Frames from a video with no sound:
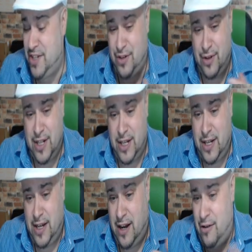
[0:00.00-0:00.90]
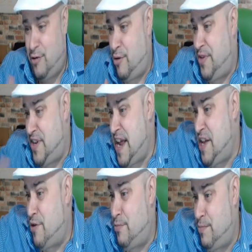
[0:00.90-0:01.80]
So, or the debt
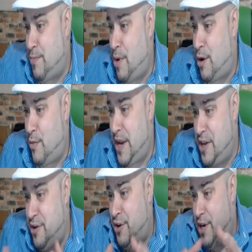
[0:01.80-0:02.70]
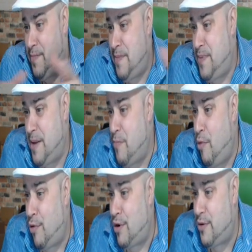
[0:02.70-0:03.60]
you're borrowing, you're going to be paying
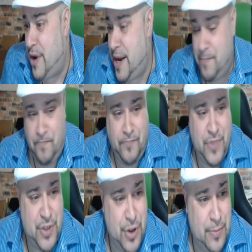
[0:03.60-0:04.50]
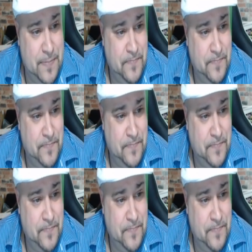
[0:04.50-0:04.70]
more, right? So